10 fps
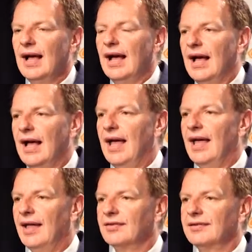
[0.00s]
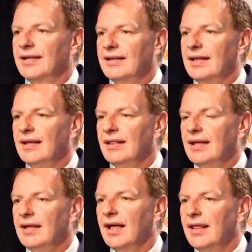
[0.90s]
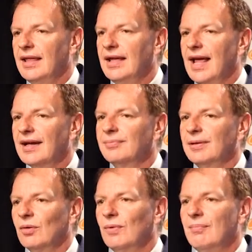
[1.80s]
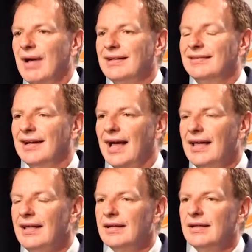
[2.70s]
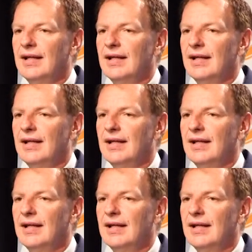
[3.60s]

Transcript: As I said, the announcement that we made today,